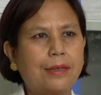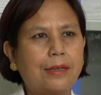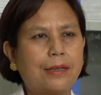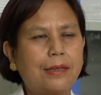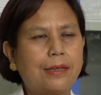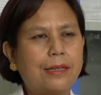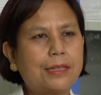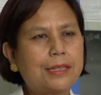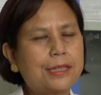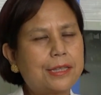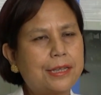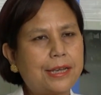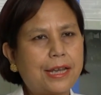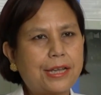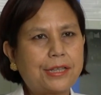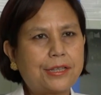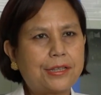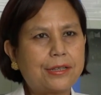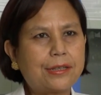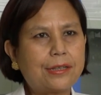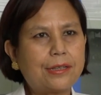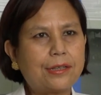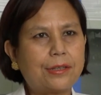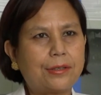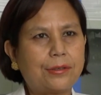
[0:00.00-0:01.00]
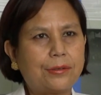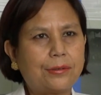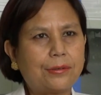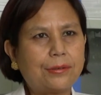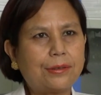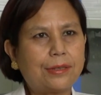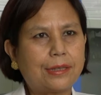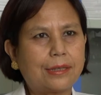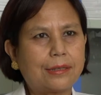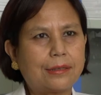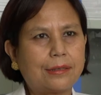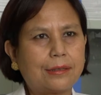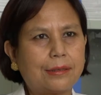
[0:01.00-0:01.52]
it's natural, you know,
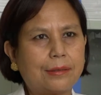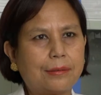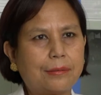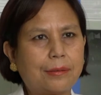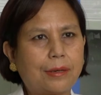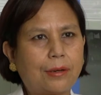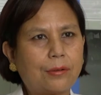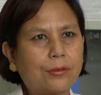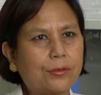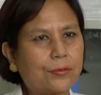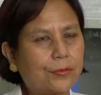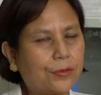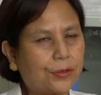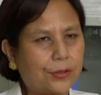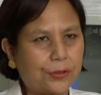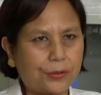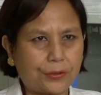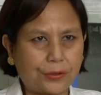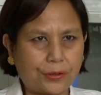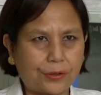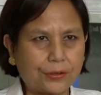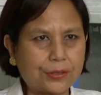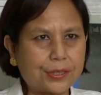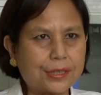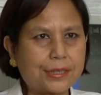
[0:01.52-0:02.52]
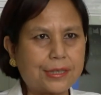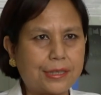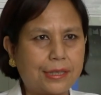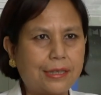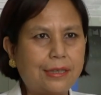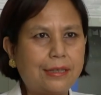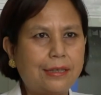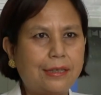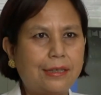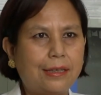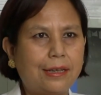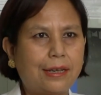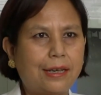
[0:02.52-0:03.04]
that out of
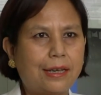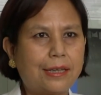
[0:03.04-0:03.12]
curiosity,